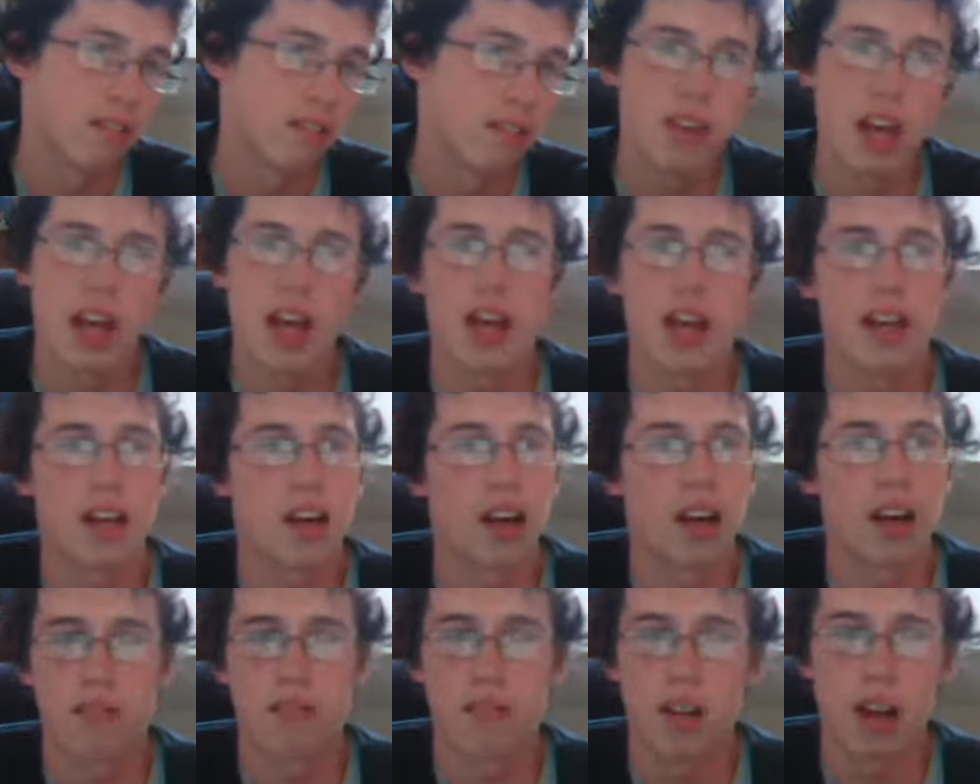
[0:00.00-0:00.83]
But
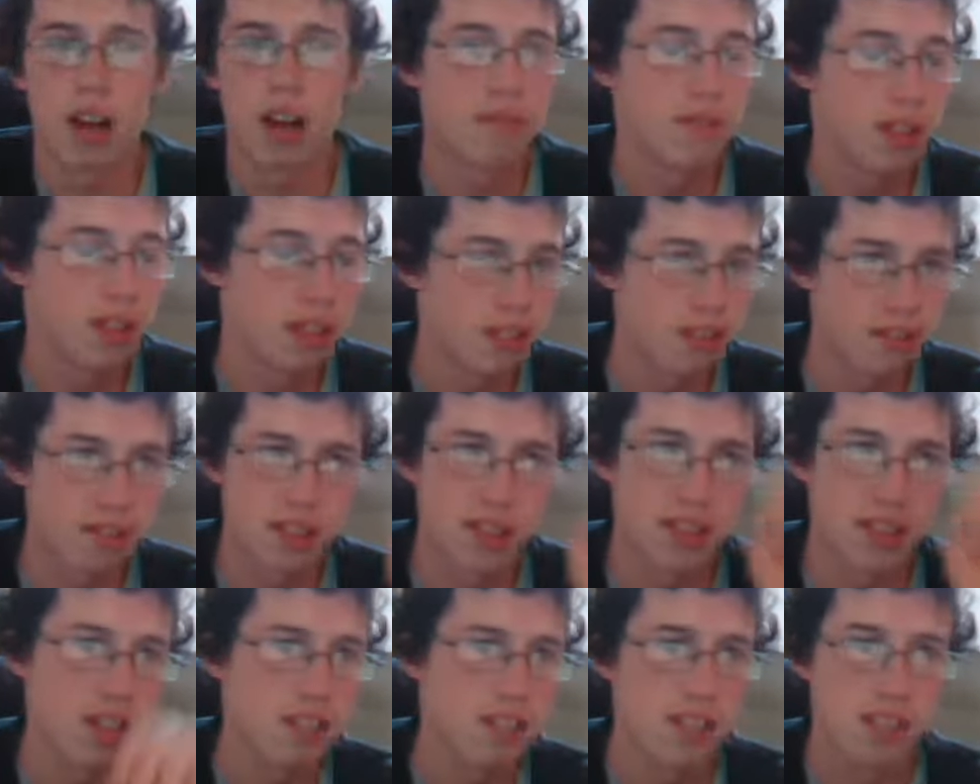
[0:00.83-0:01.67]
I'm
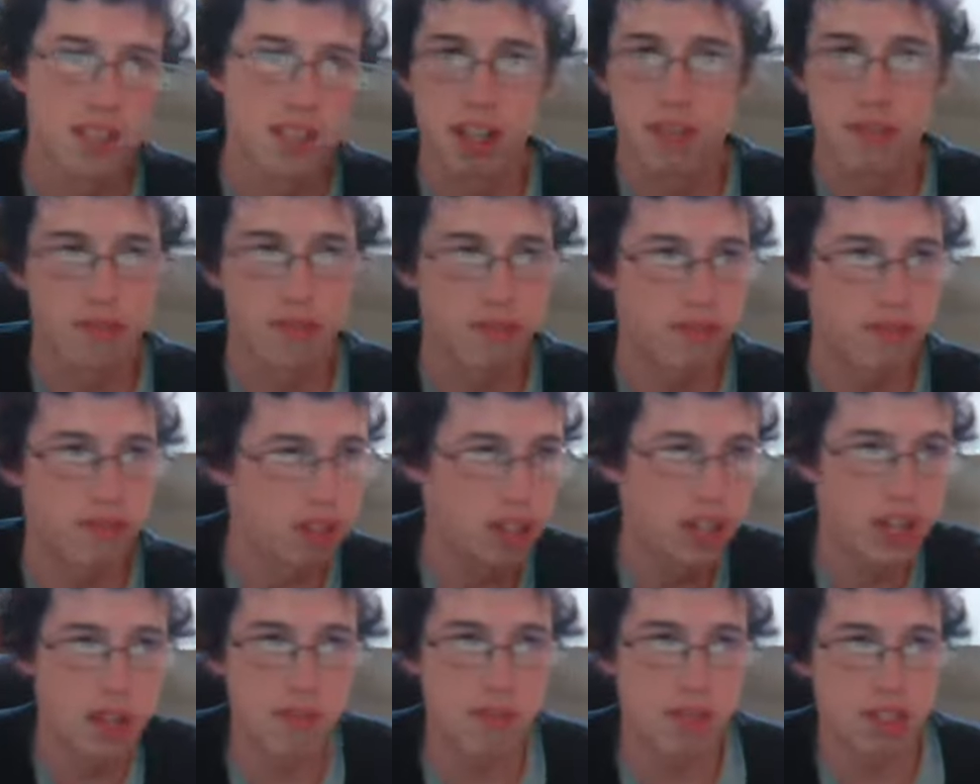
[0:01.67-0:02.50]
seeing stuff,
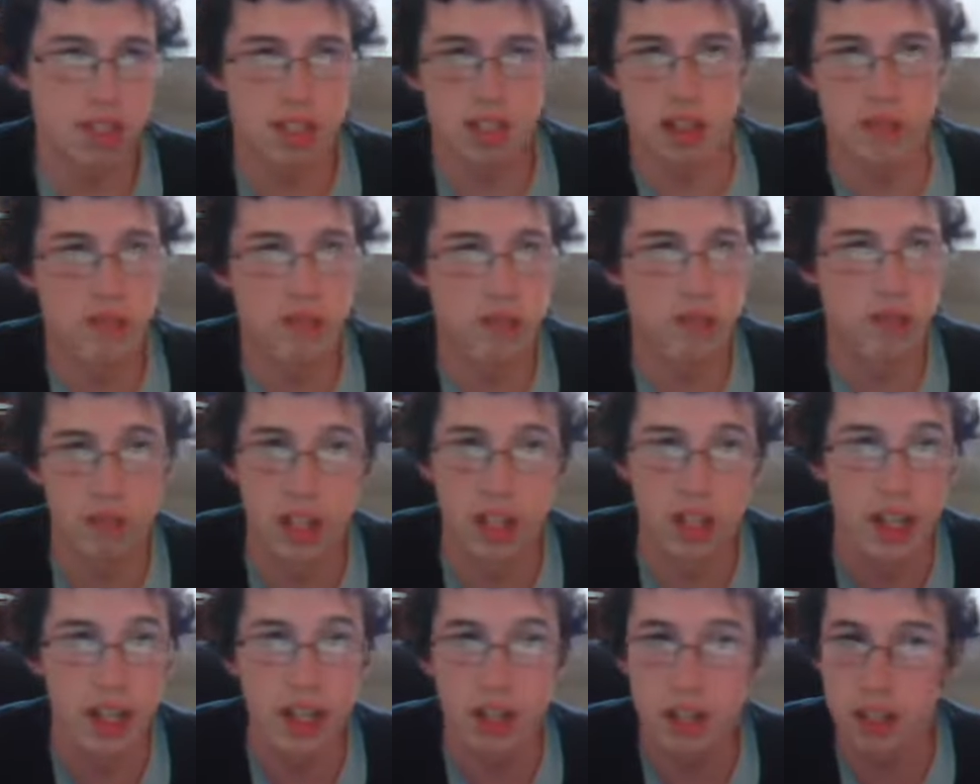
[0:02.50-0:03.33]
heaps of stuff of
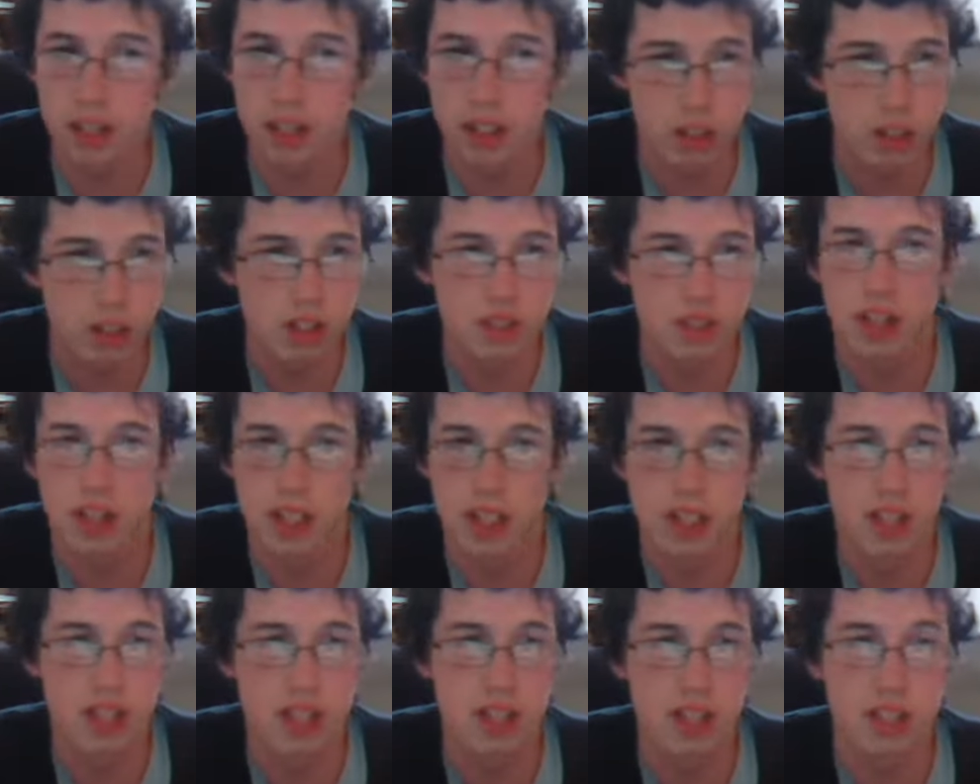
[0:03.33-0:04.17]
it, and it looks
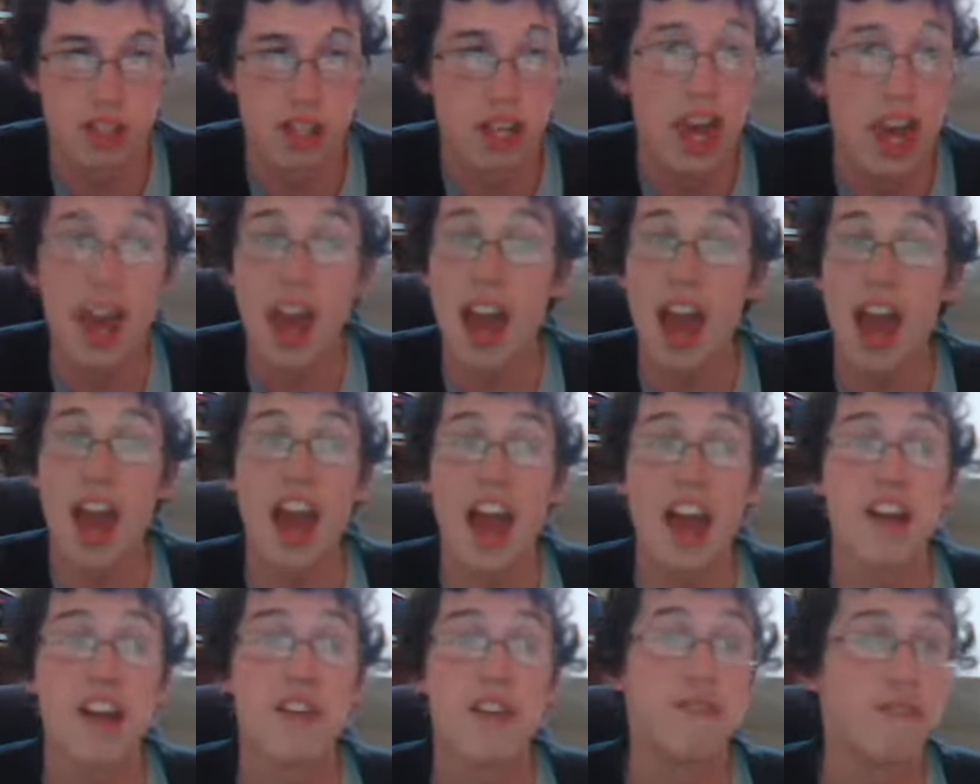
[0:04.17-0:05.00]
fantastic.
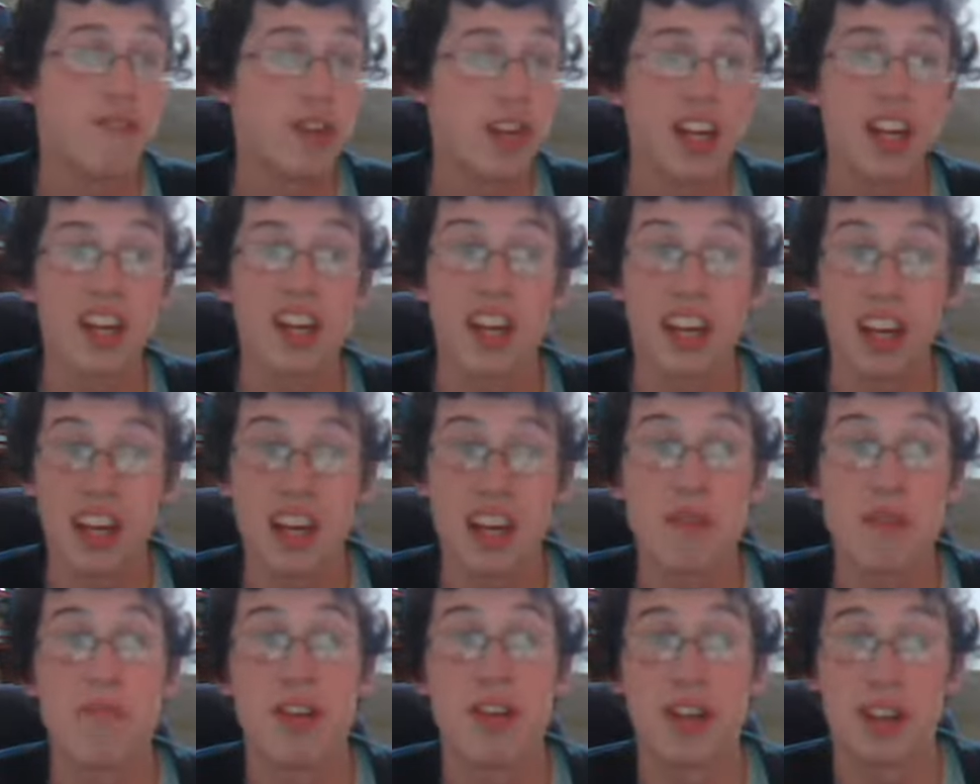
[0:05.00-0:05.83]
And they're
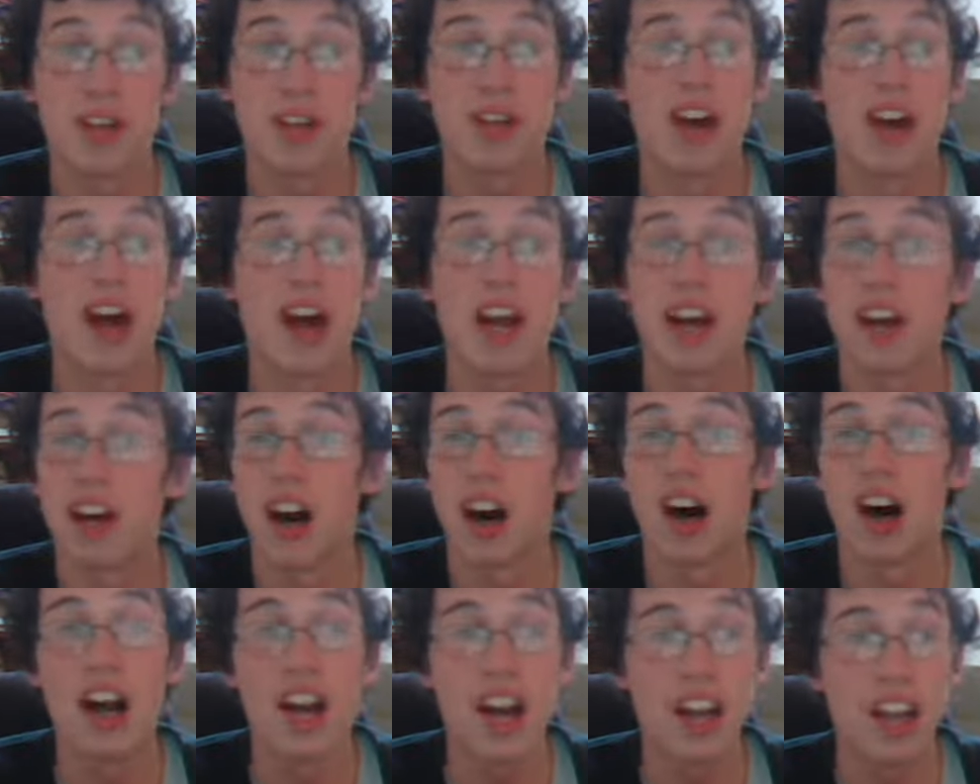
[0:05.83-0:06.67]
keeping it, and
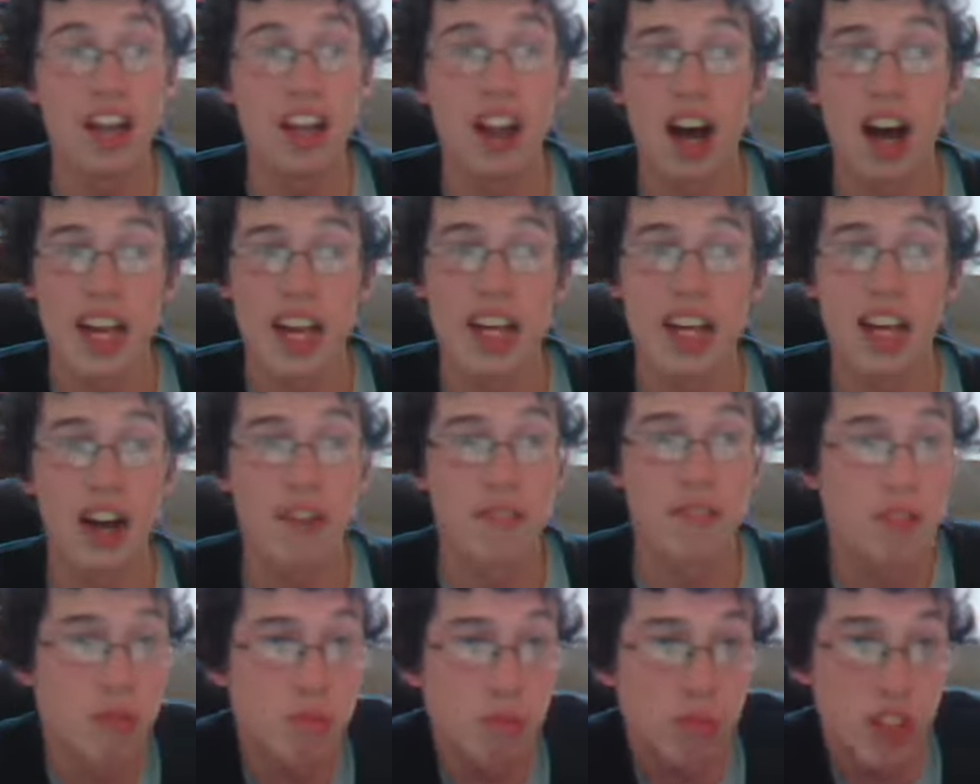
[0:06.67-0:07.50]
I like how
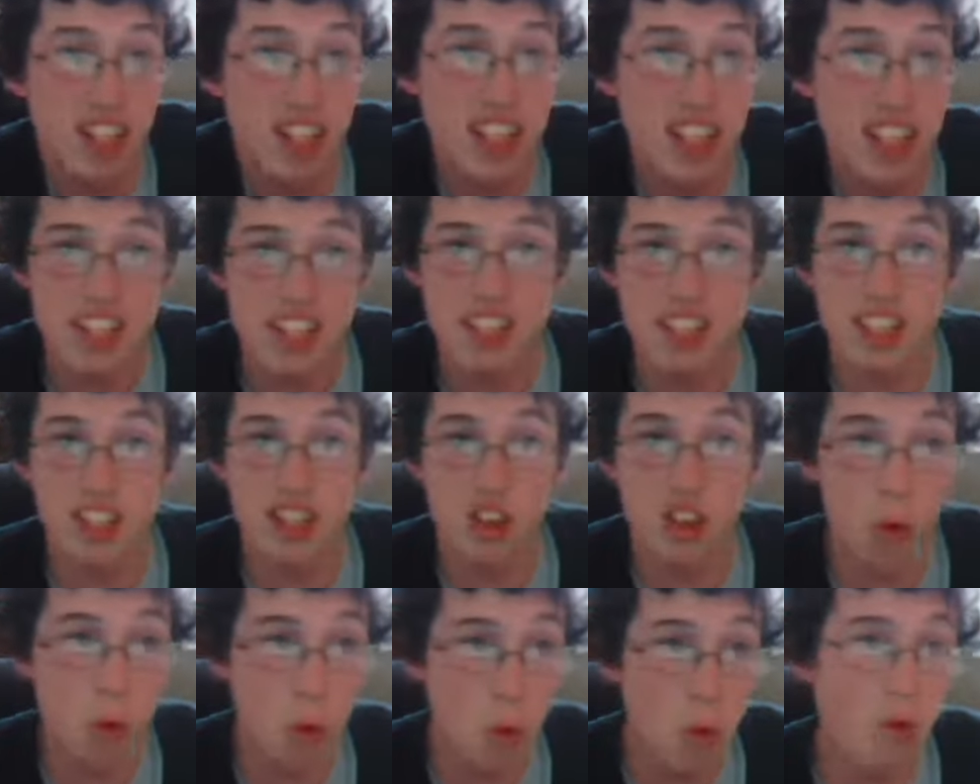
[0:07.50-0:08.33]
they're releasing
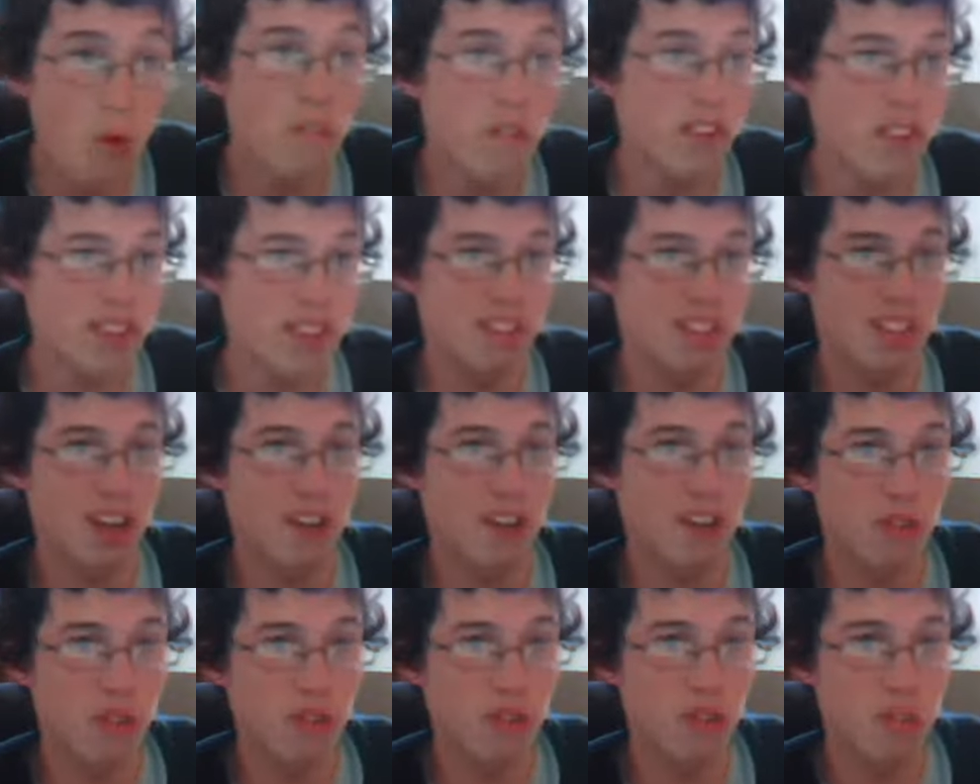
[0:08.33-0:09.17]
all this
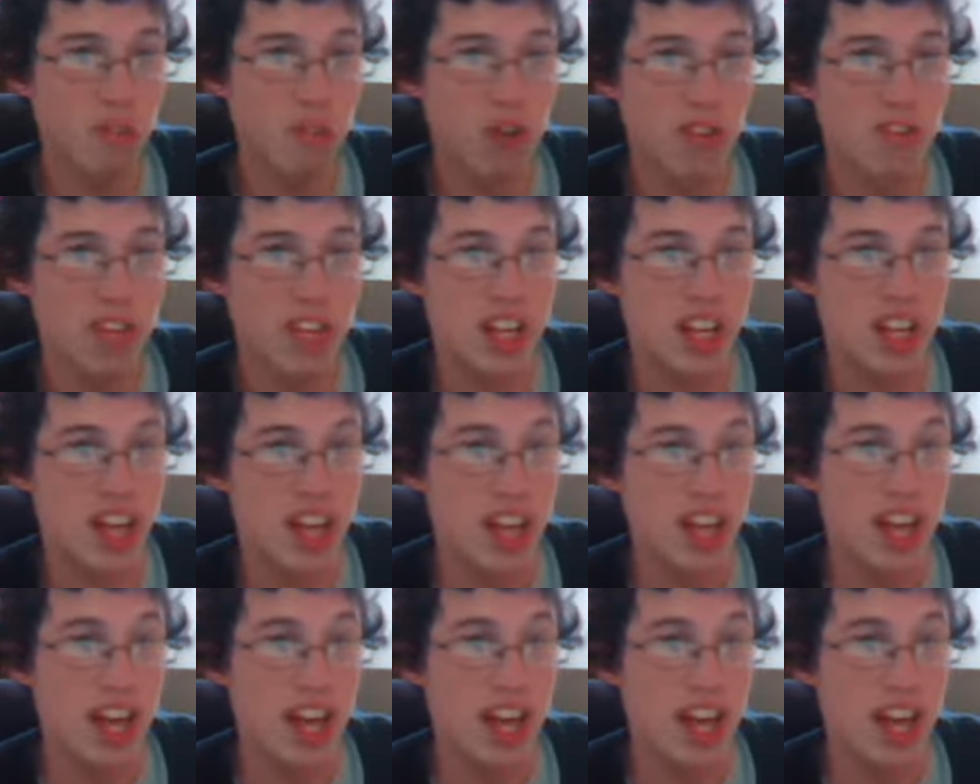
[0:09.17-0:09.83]
stuff for the movie,